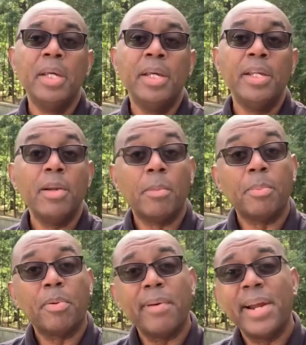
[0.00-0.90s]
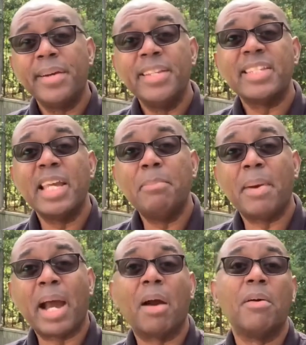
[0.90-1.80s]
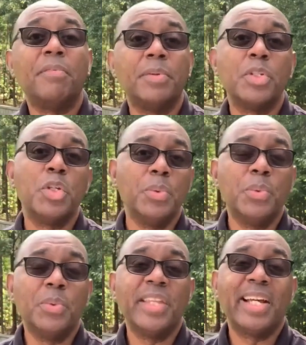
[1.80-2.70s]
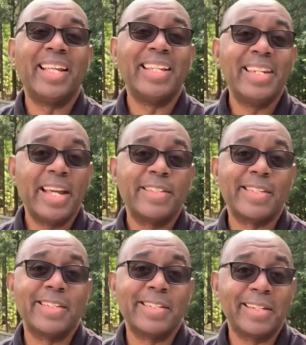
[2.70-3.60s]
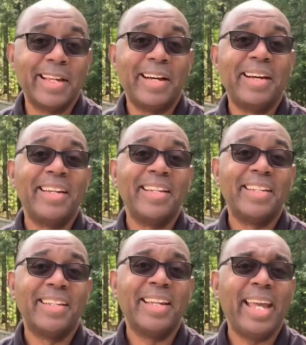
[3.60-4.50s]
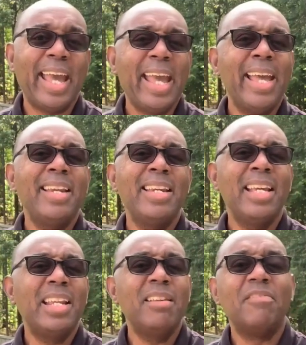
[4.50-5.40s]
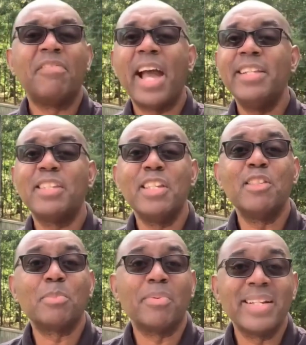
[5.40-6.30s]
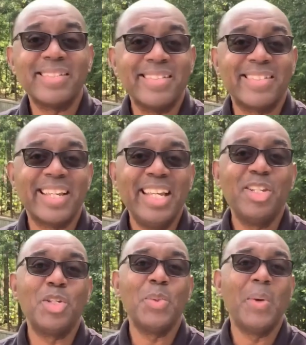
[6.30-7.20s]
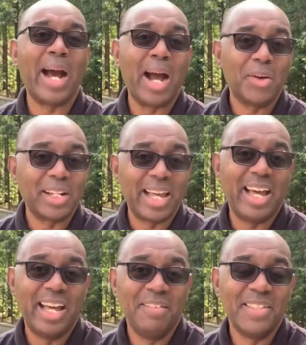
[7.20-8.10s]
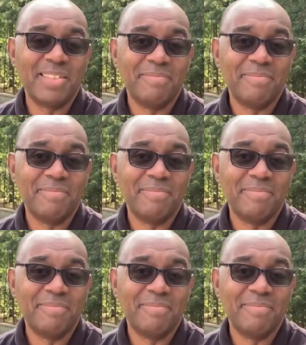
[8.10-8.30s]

You know, prayer is a powerful tool that connects us to God, and it invites His presence into our lives.